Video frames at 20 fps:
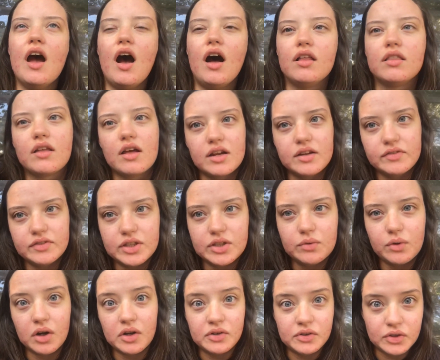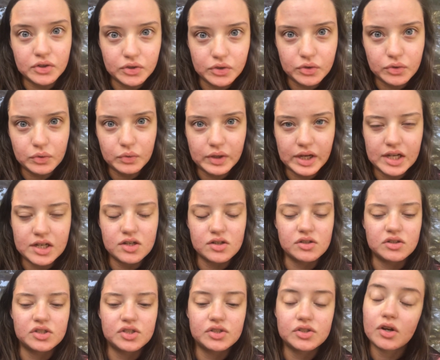a lot of you are new and
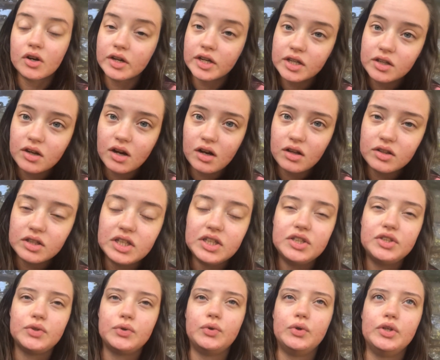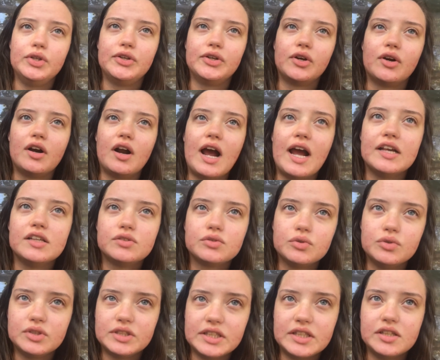you're starting college, or you're a high
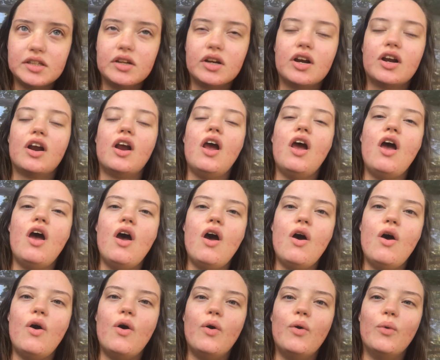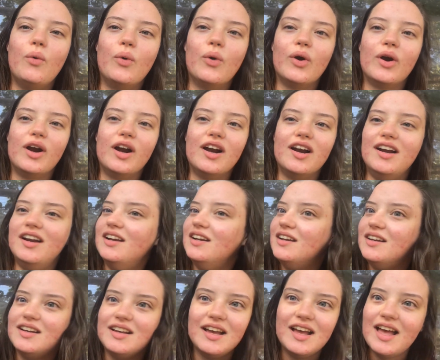school senior, or
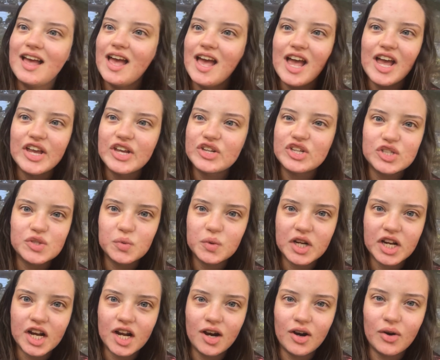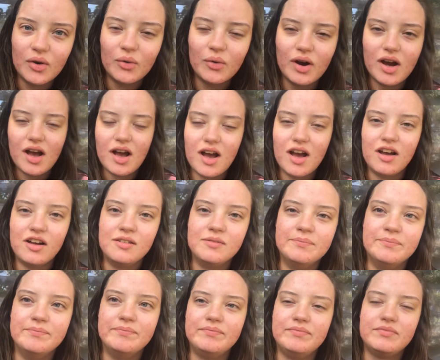you just want to know
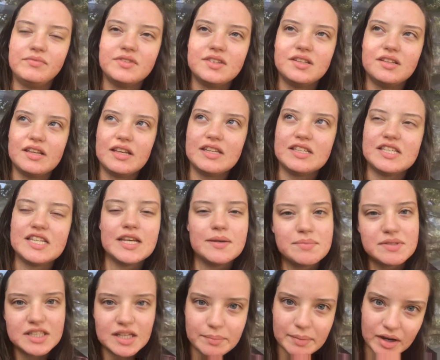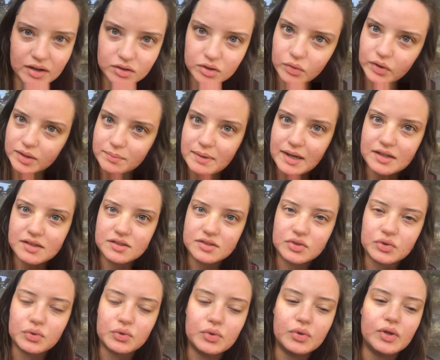tips about going back to
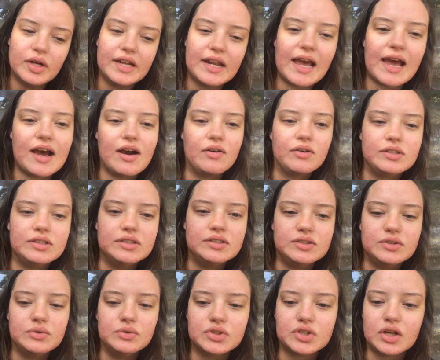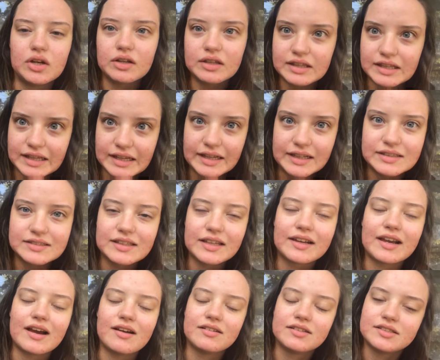school and how to do certain things,
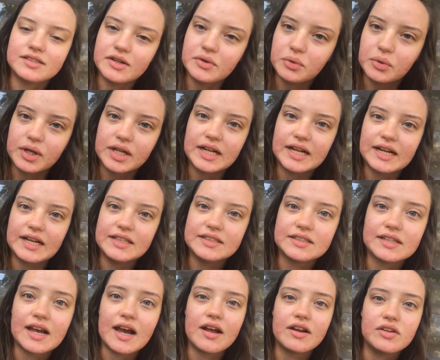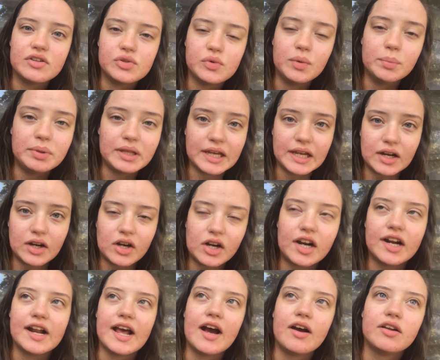like how to stay organized and how to do a planner
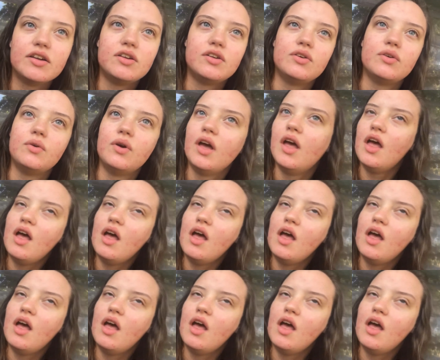and how to do